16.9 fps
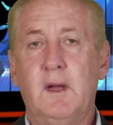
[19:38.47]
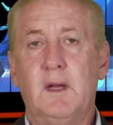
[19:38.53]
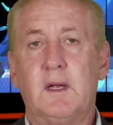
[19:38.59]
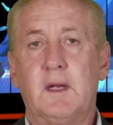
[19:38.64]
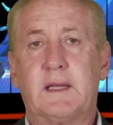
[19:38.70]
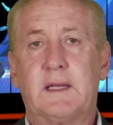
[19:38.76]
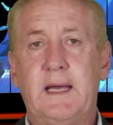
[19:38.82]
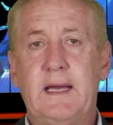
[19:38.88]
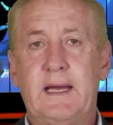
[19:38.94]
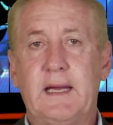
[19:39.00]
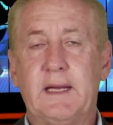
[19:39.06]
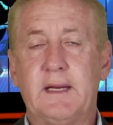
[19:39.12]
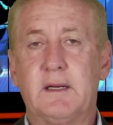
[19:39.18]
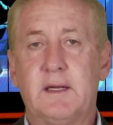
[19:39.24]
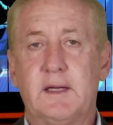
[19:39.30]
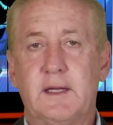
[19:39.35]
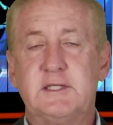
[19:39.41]

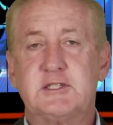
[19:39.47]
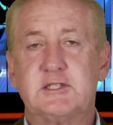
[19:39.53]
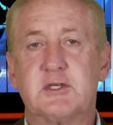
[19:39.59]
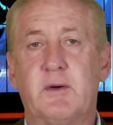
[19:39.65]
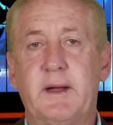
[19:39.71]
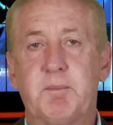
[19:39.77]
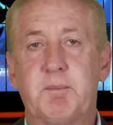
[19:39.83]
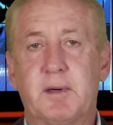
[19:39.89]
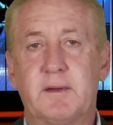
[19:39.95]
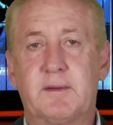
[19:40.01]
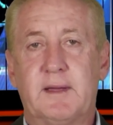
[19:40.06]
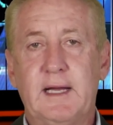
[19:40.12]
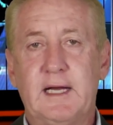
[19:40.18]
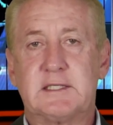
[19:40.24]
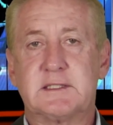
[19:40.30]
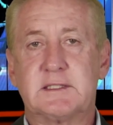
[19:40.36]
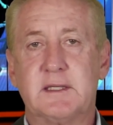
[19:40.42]
can enjoy
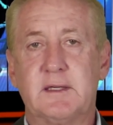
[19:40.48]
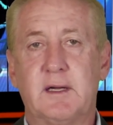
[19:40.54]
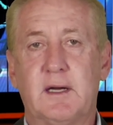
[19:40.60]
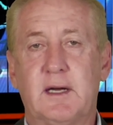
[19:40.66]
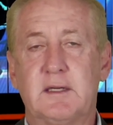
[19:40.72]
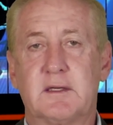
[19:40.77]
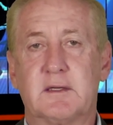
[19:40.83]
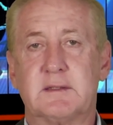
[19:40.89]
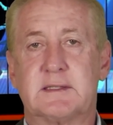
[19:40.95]
protection under